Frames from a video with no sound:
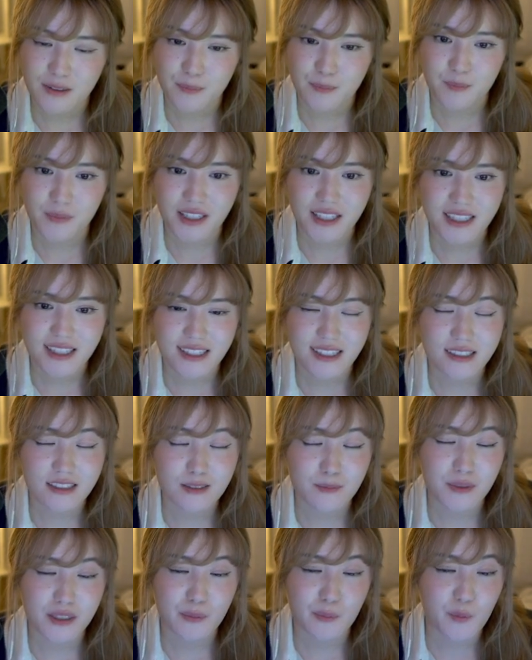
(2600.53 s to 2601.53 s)
being a little
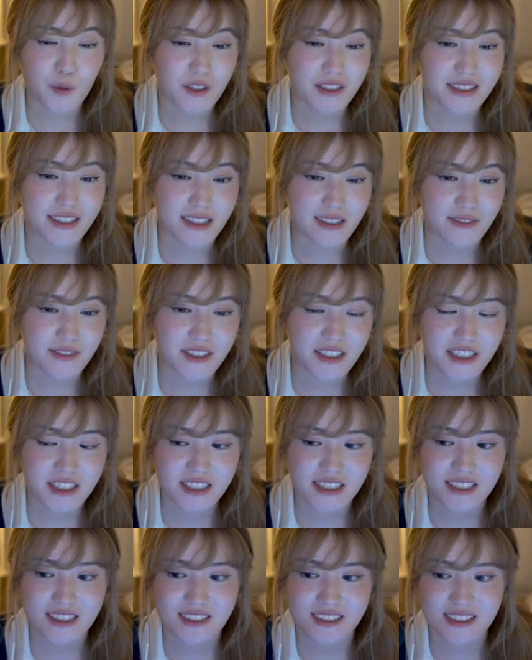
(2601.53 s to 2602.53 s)
bit more
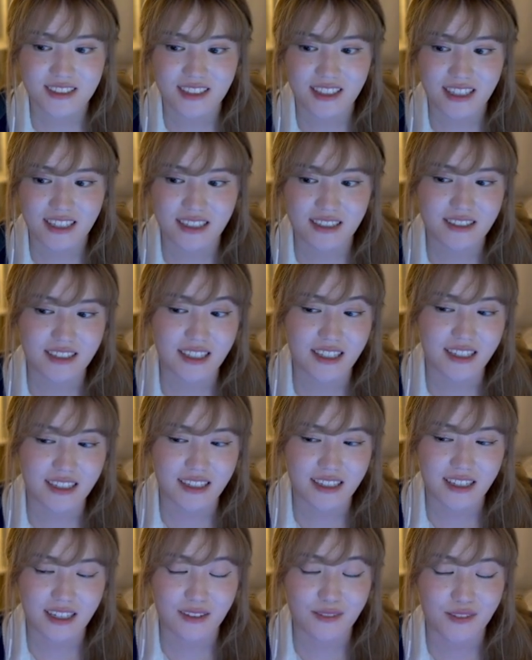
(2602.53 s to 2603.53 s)
selfish is
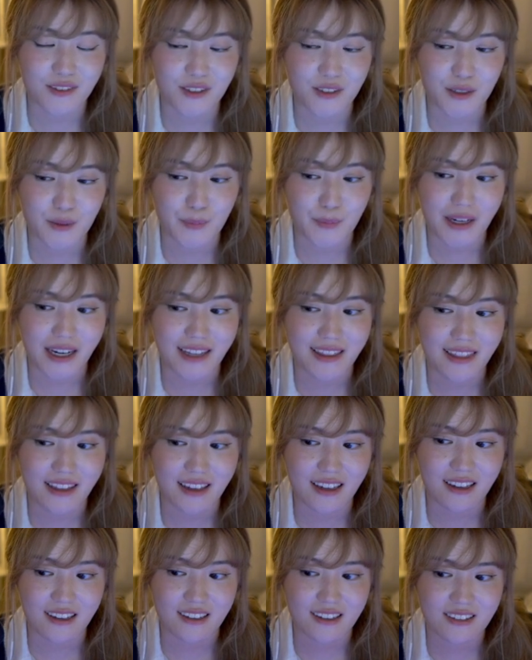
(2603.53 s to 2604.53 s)
like never a bad
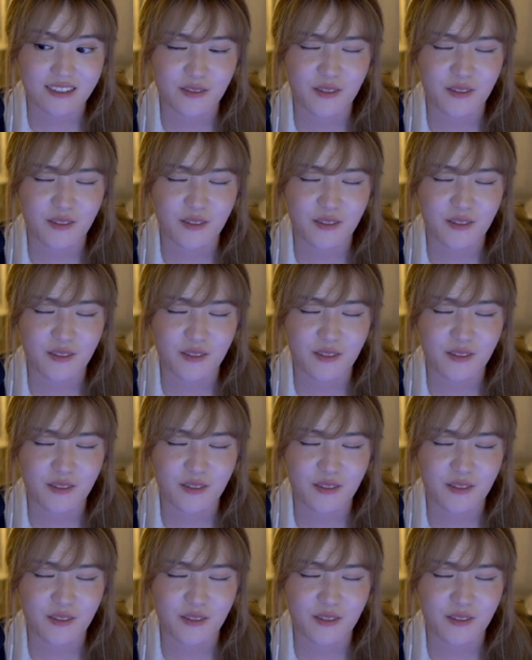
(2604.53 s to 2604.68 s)
thing.